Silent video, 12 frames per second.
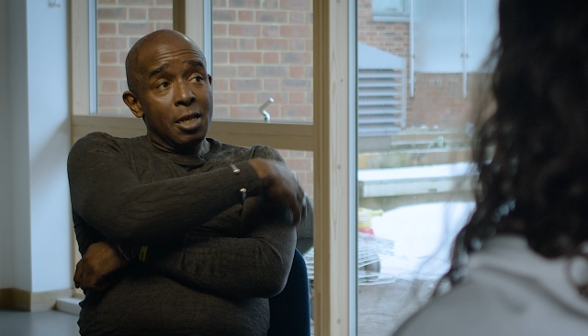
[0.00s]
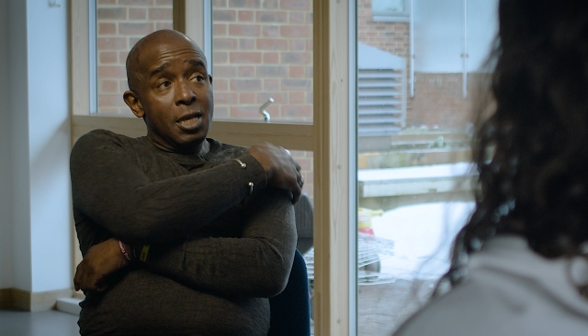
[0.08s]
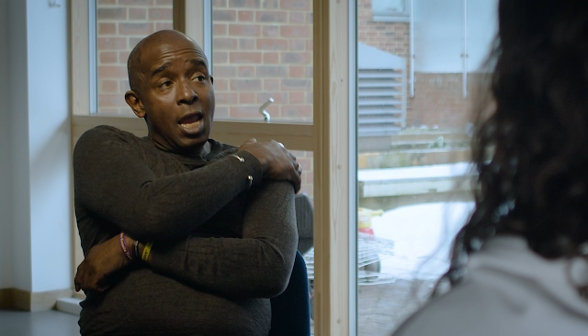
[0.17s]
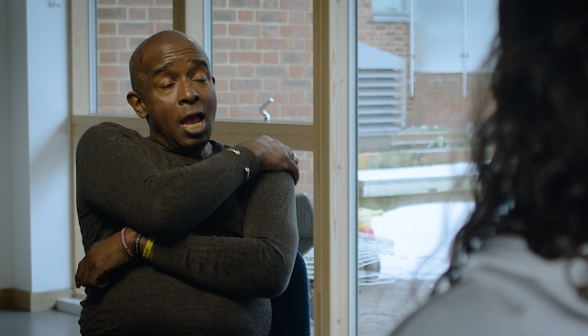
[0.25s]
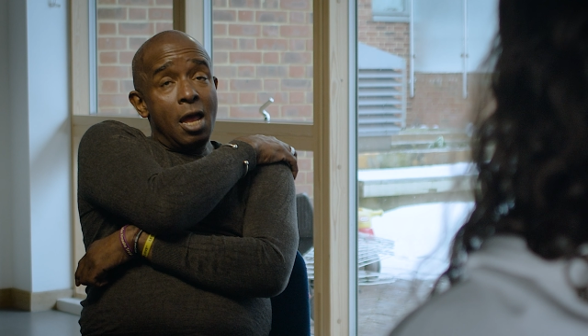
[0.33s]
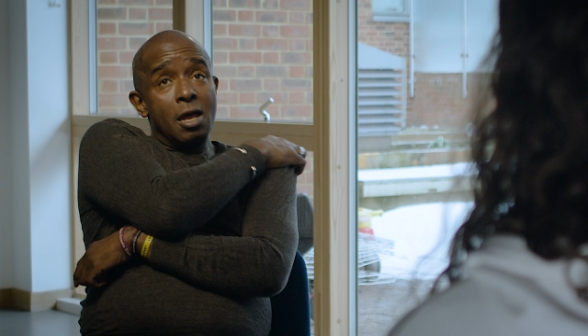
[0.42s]

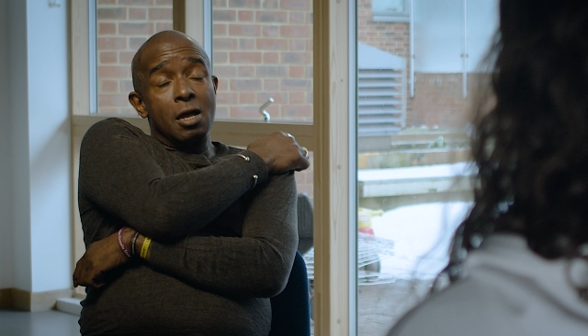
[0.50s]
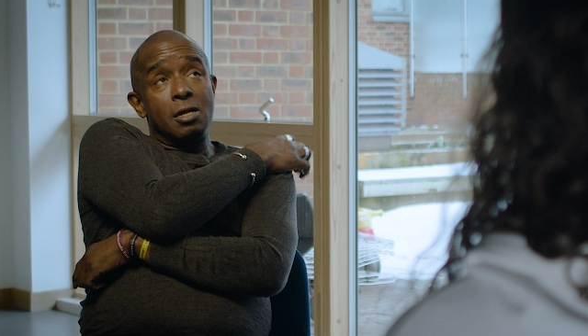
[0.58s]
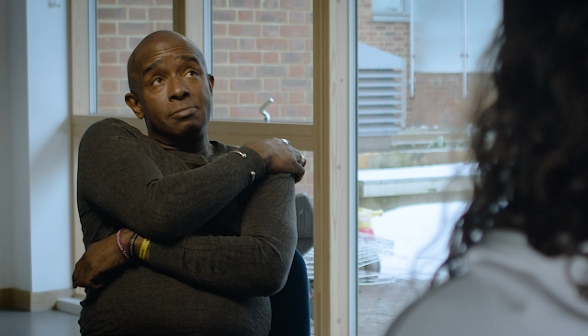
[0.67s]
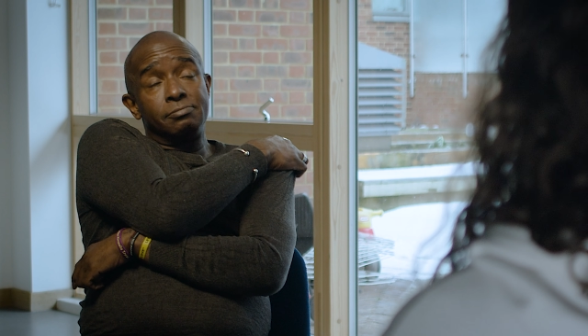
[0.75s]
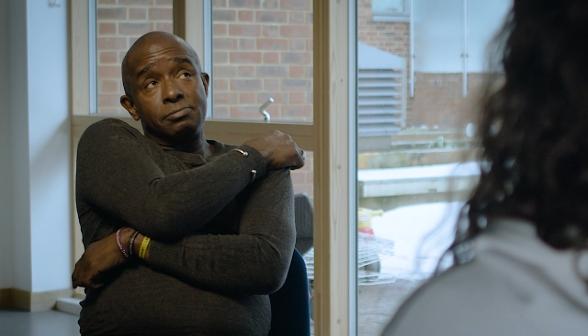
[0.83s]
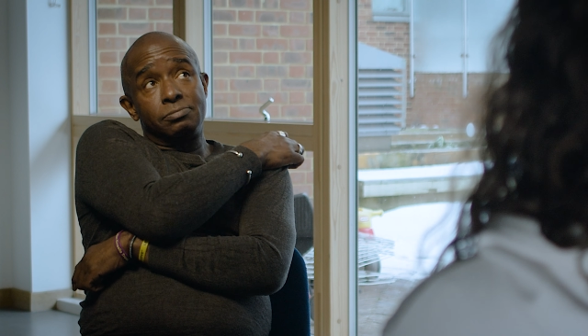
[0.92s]

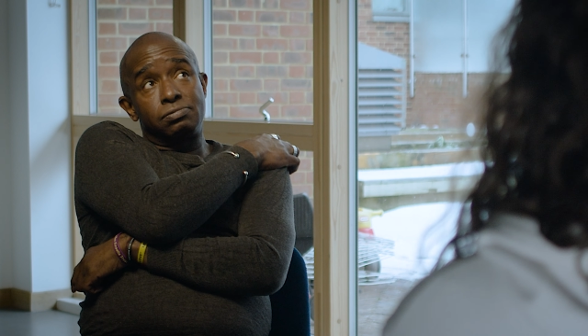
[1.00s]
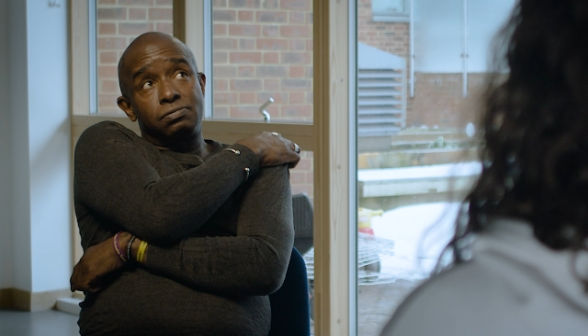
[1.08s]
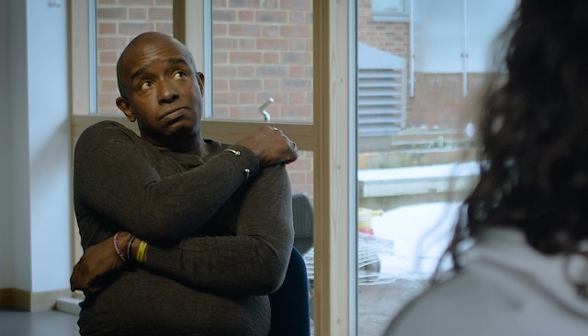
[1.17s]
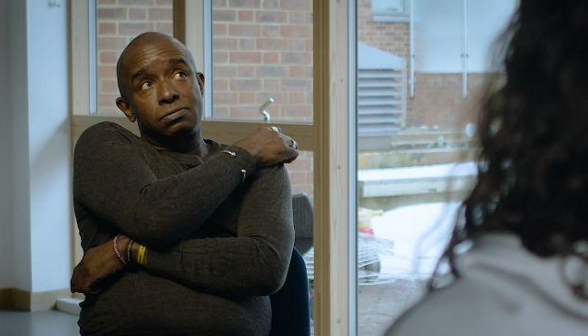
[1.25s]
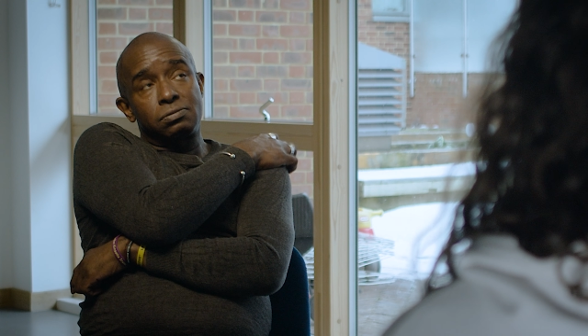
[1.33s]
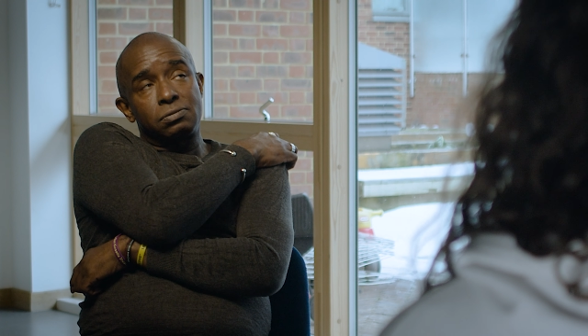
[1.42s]
Yeah,
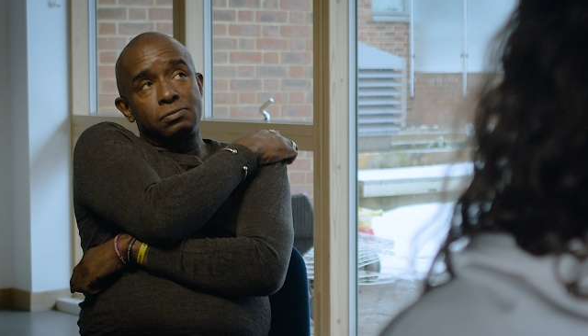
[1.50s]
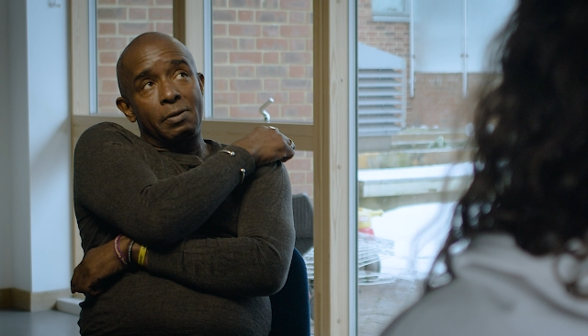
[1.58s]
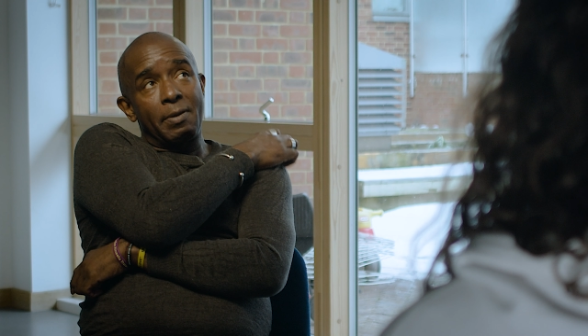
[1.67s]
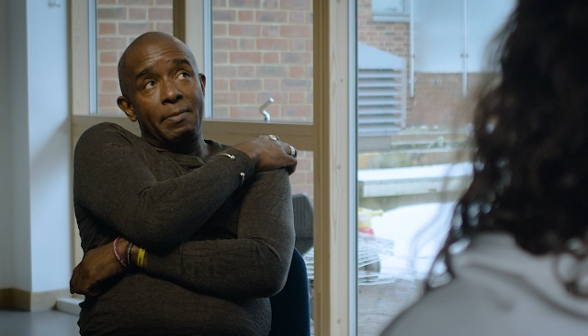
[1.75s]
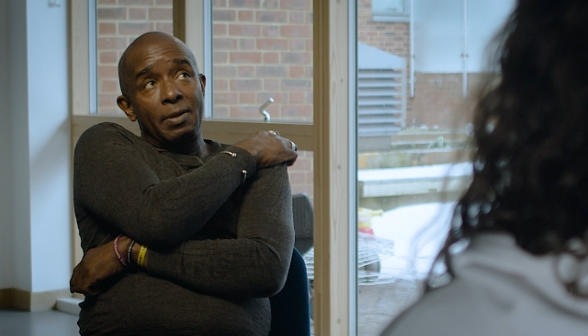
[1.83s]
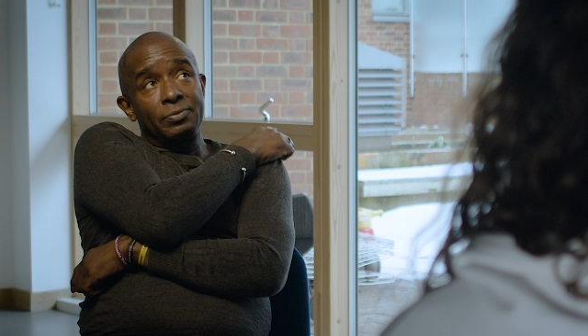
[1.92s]

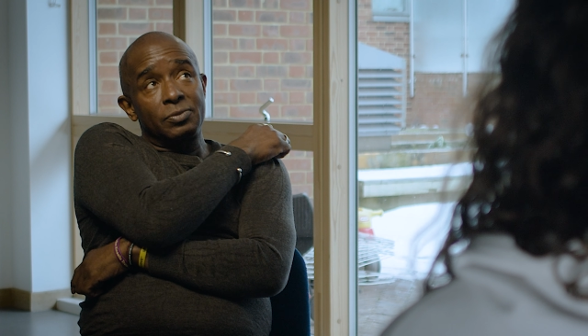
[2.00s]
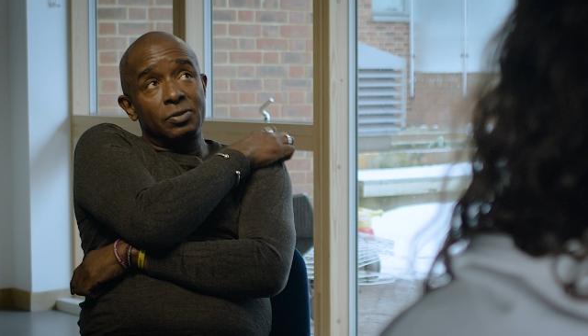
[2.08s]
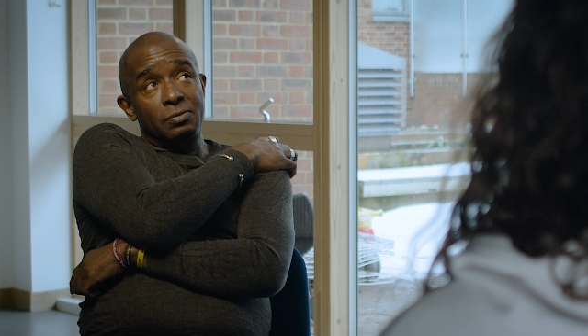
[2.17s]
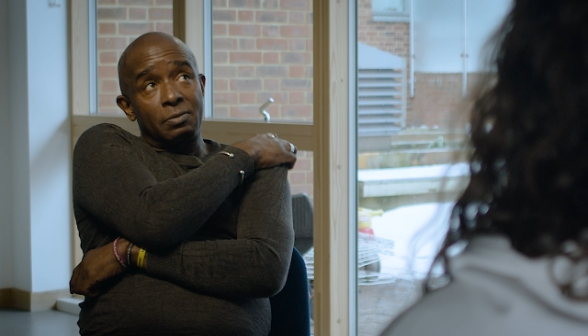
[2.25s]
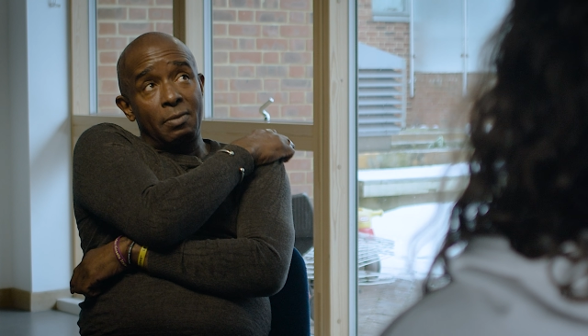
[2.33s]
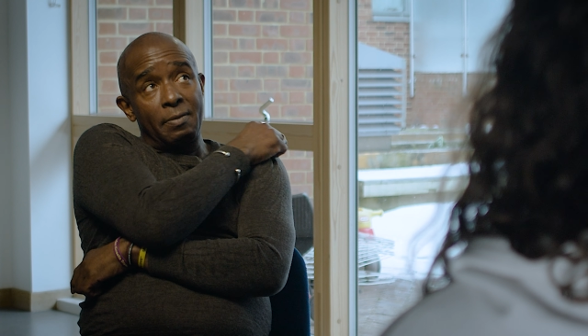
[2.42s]
well, my
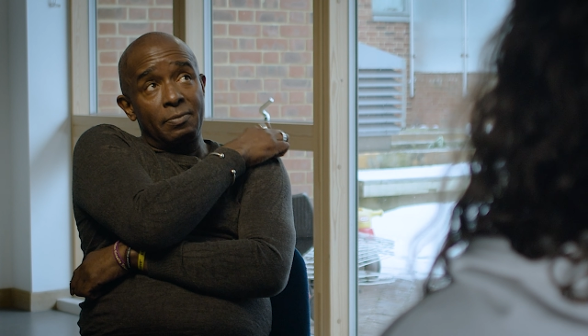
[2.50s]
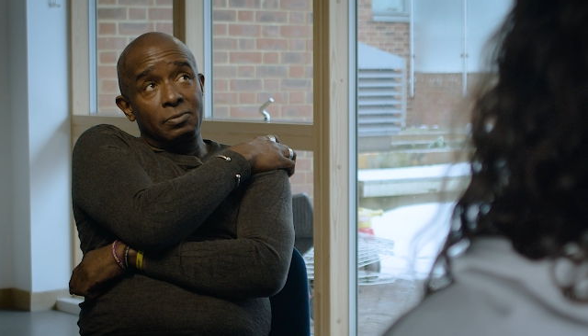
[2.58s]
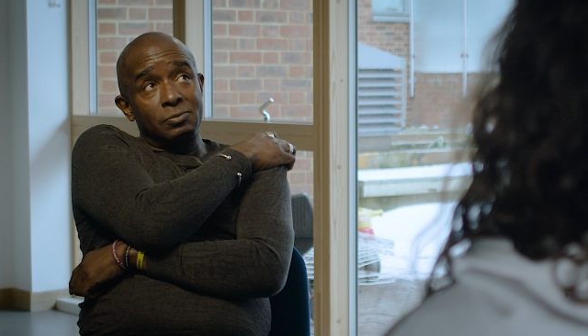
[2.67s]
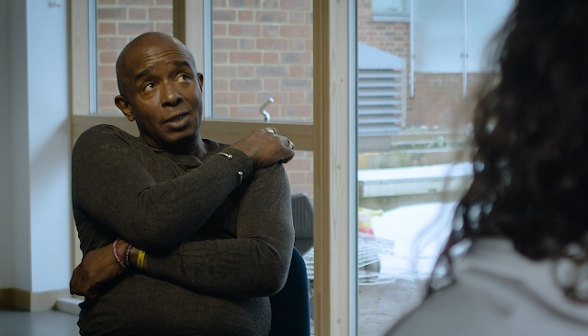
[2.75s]
mum,